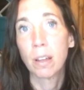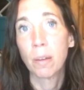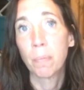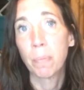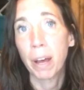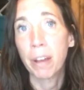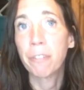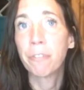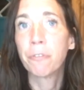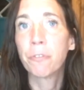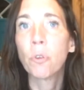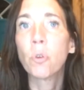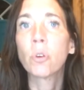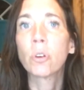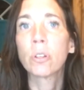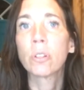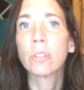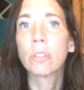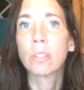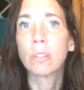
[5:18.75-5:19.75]
by
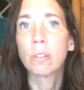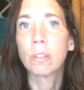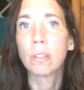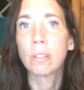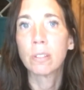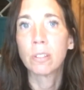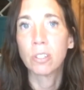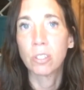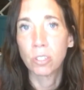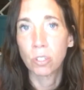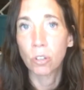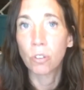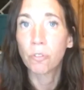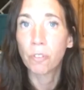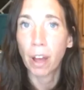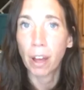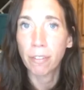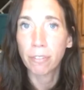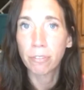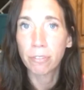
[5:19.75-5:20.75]
force to
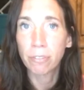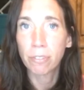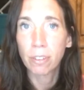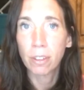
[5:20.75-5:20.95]
survive.